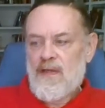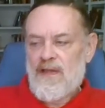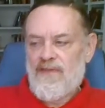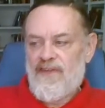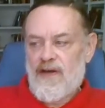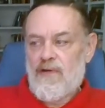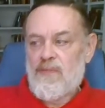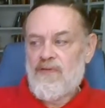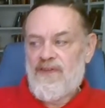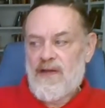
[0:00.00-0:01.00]
The
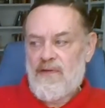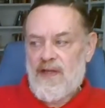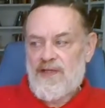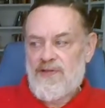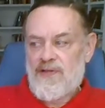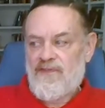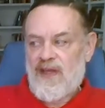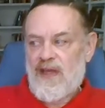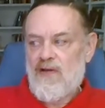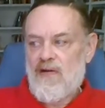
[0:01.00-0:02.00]
venerable foundation of
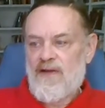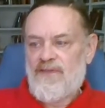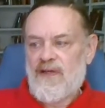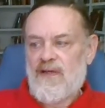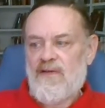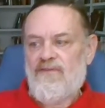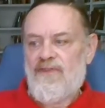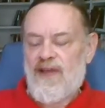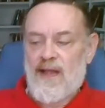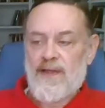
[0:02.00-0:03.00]
King Offa,
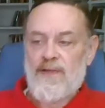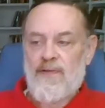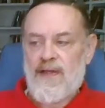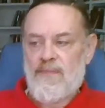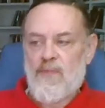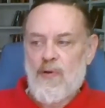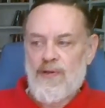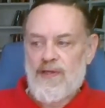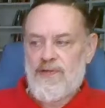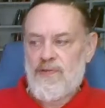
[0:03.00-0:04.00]
valued at more
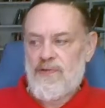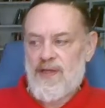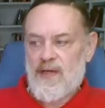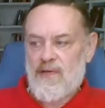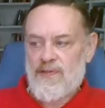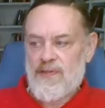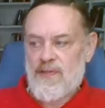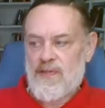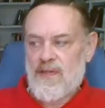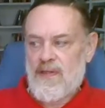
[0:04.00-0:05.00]
than
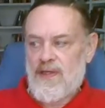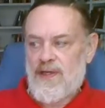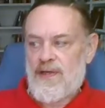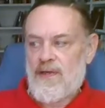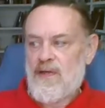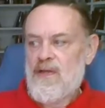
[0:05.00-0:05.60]
2000 a year,